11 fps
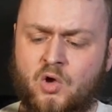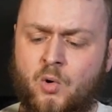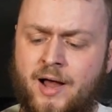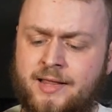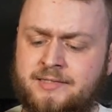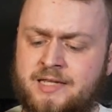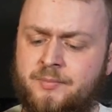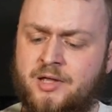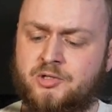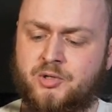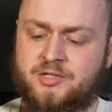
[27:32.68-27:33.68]
who had a
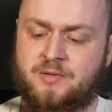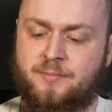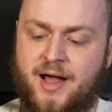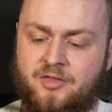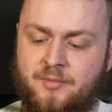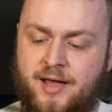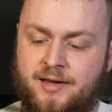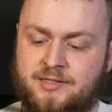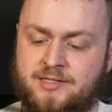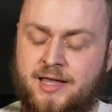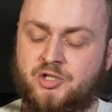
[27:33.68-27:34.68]
deep interest in
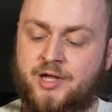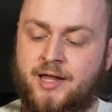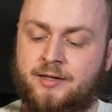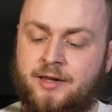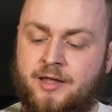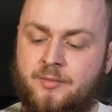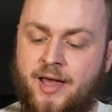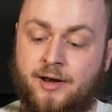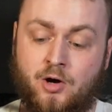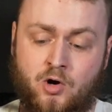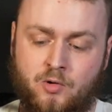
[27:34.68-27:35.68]
mathematics, educated him
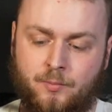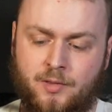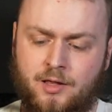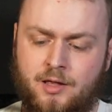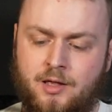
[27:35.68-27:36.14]
at home.